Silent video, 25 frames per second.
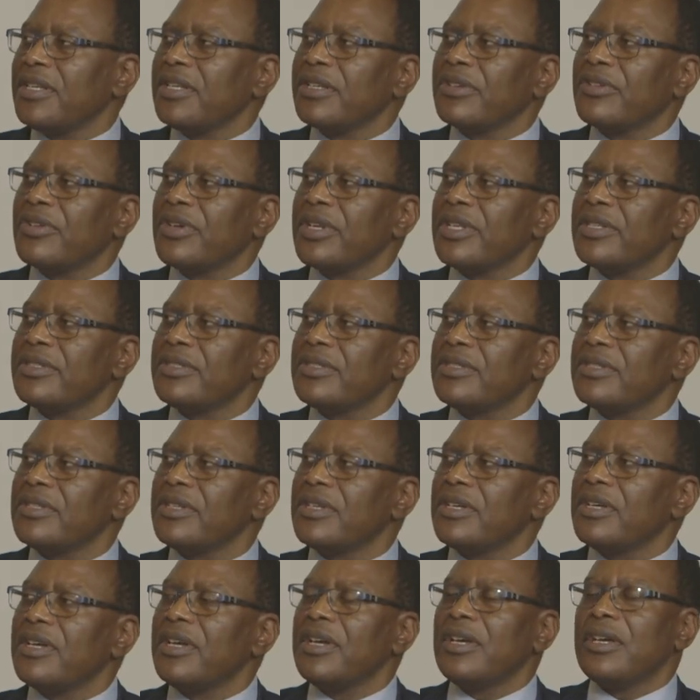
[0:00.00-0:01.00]
increased.
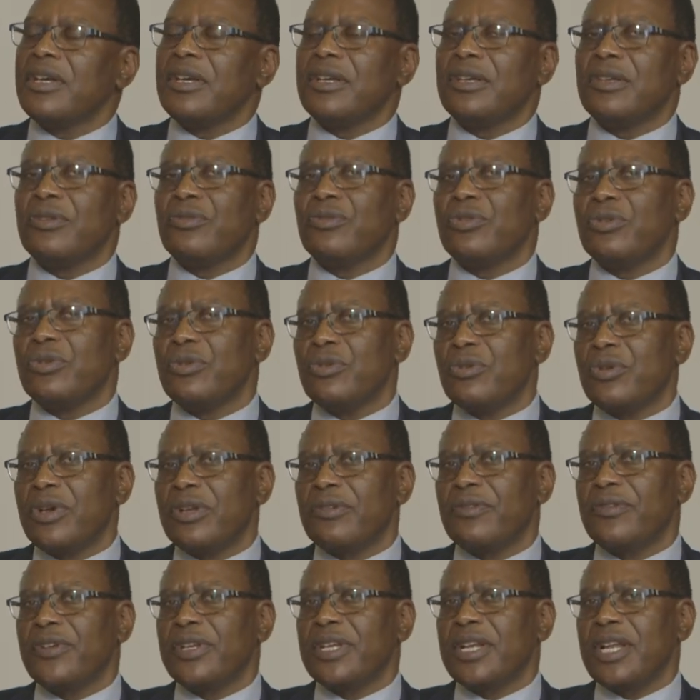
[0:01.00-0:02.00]
If you look
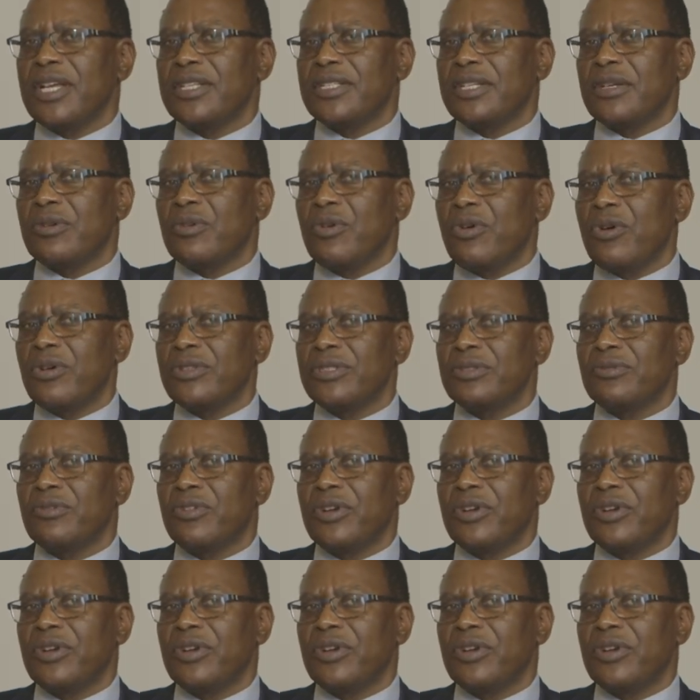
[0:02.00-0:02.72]
at fertilizer costs,